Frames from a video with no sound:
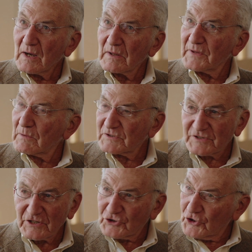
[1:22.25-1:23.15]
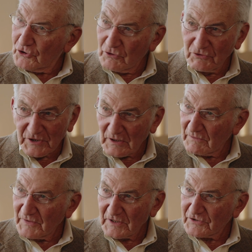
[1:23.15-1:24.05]
there was this huge
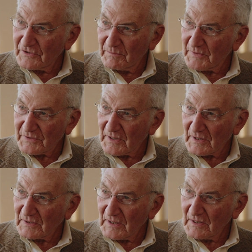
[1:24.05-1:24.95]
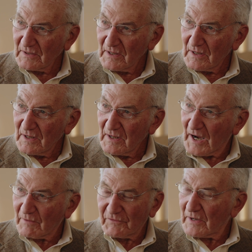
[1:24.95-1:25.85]
elevation of methionine,
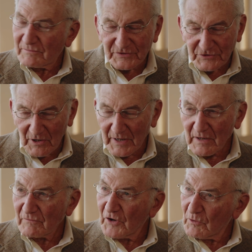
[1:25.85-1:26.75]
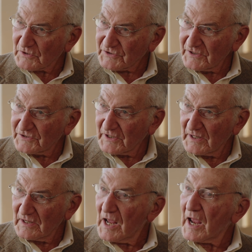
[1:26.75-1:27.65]
of
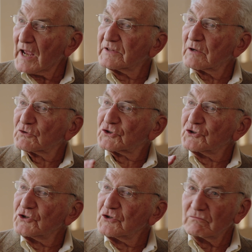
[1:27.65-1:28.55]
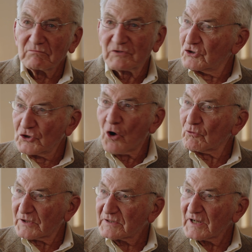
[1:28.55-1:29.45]
homocysteine, and there was no
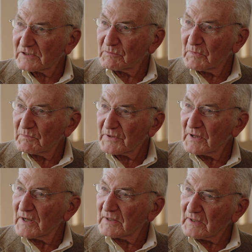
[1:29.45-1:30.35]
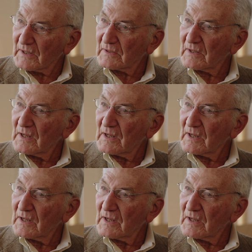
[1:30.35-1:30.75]
detectable methionine.